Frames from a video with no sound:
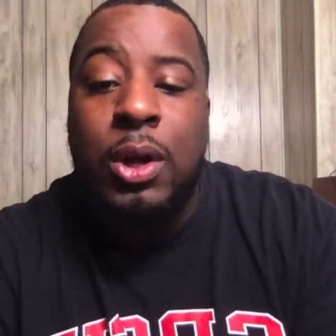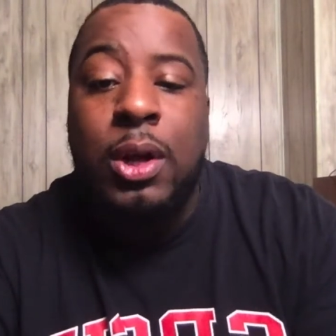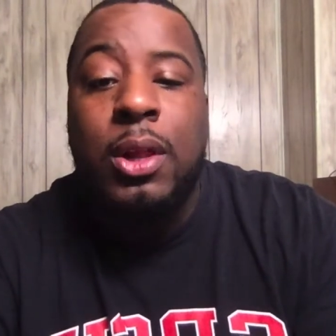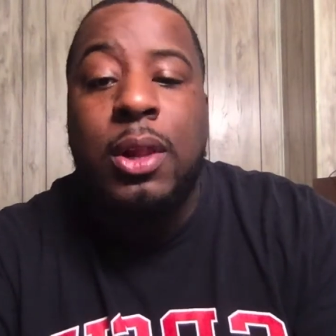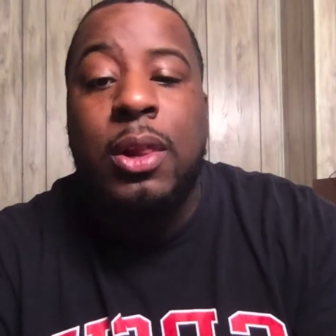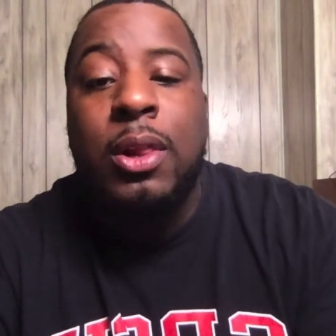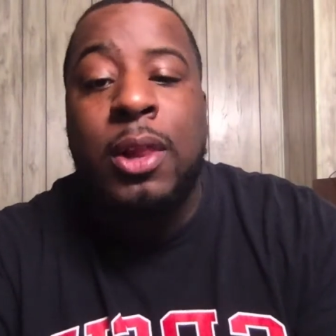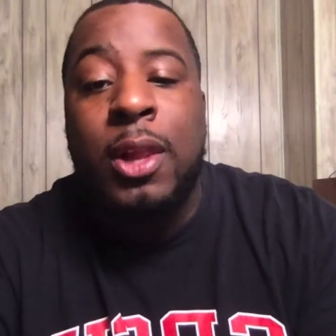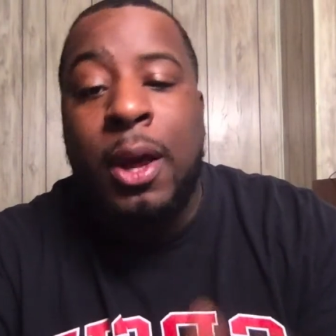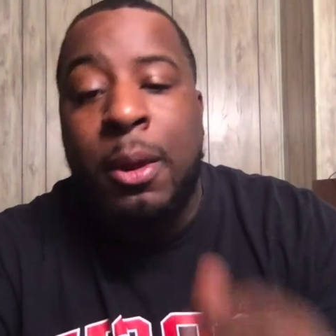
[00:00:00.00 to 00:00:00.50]

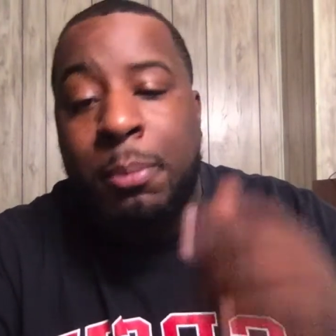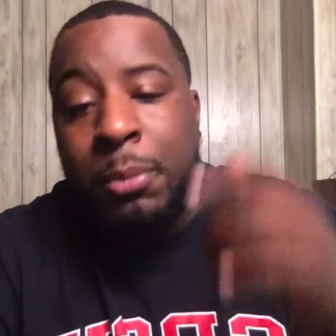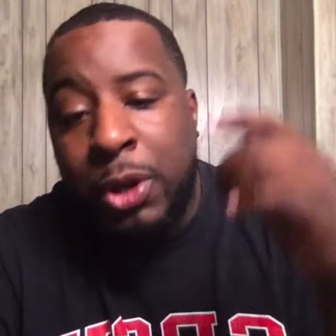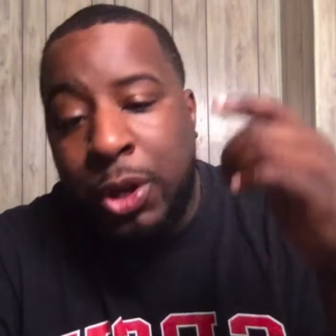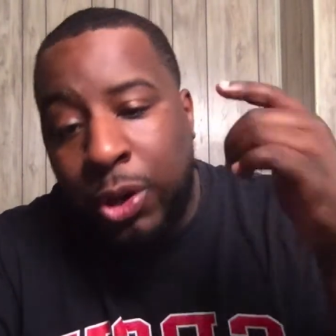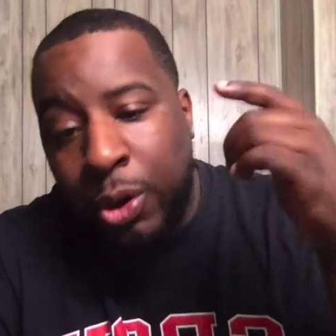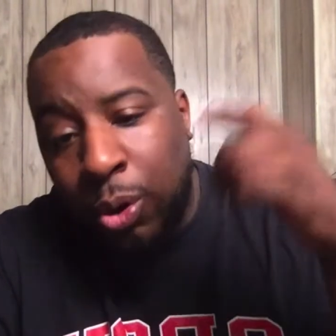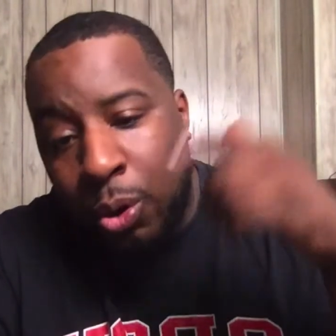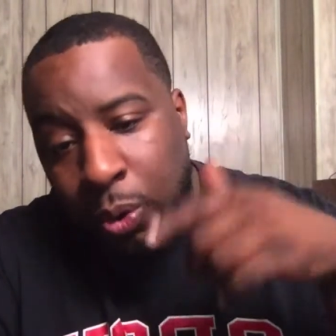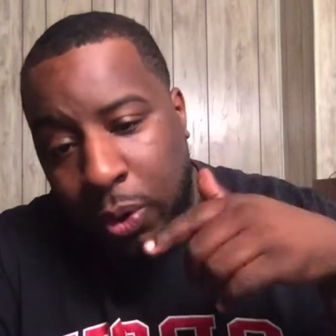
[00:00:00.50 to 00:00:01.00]
Let me
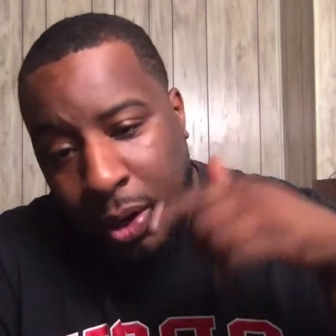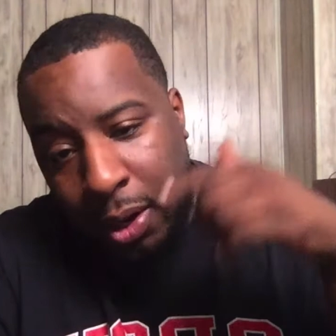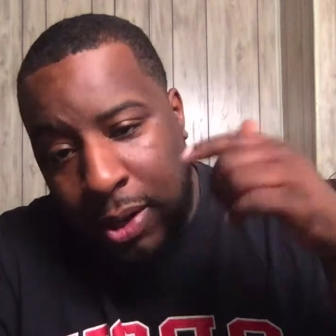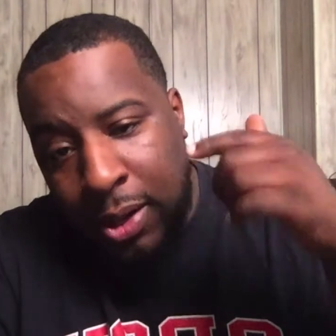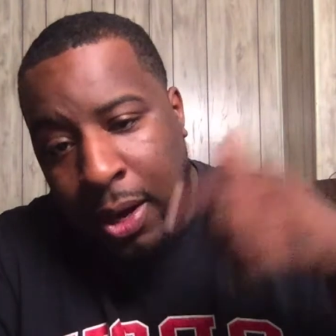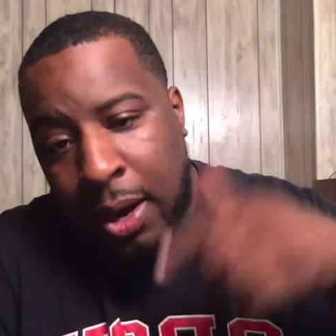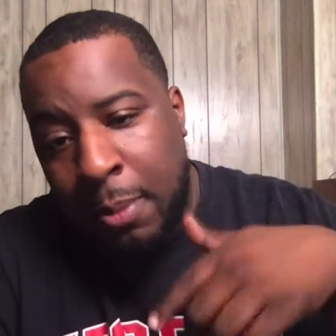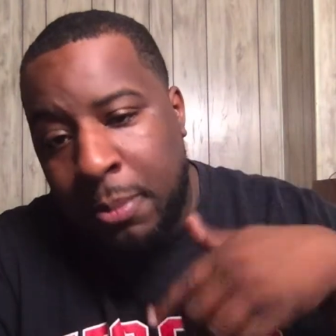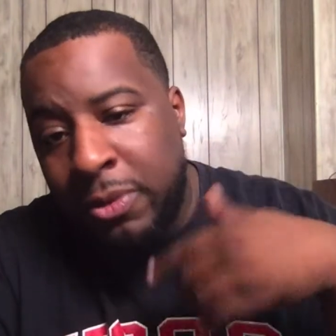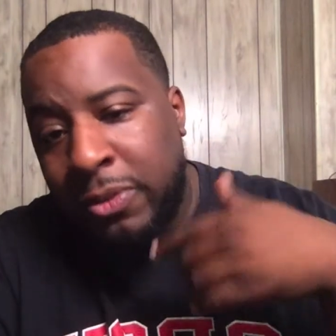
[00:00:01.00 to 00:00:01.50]
know in the
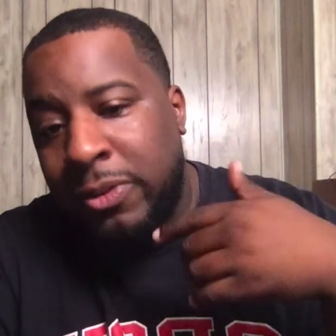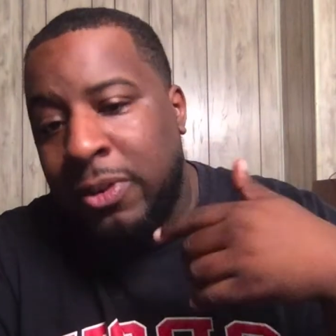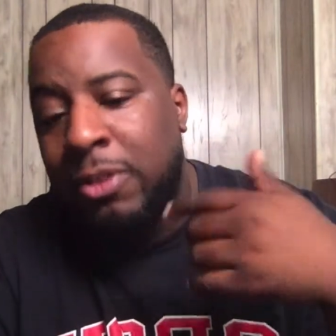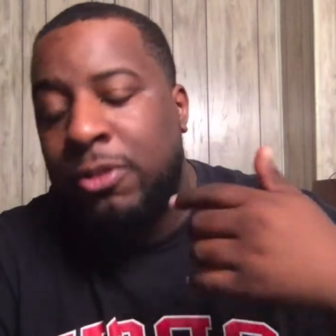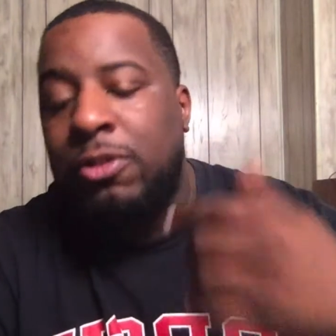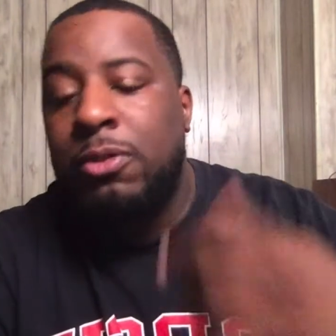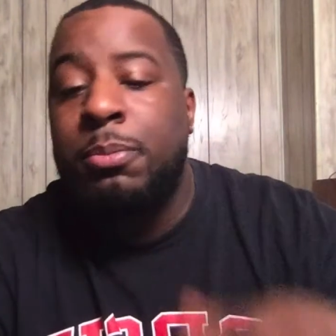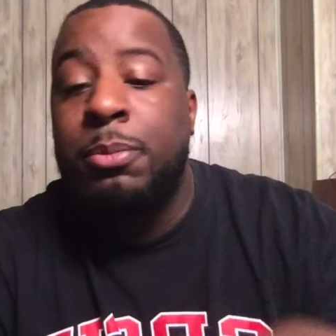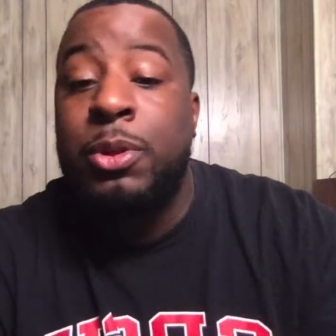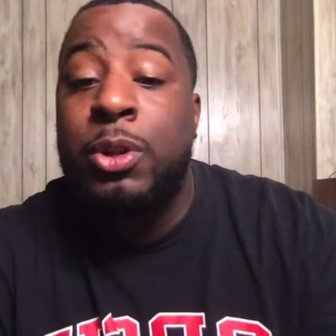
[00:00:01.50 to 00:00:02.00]
comment
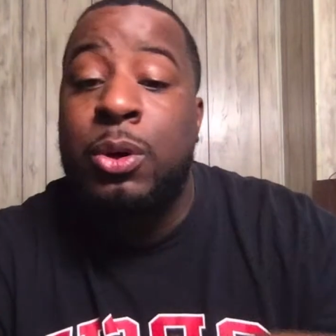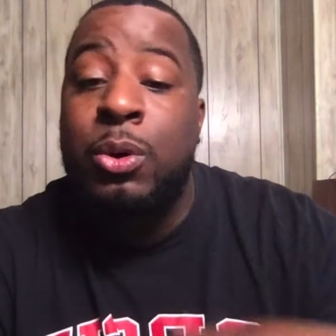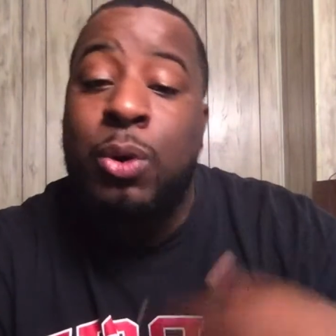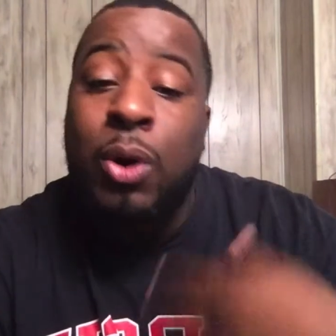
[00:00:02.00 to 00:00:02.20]
section below.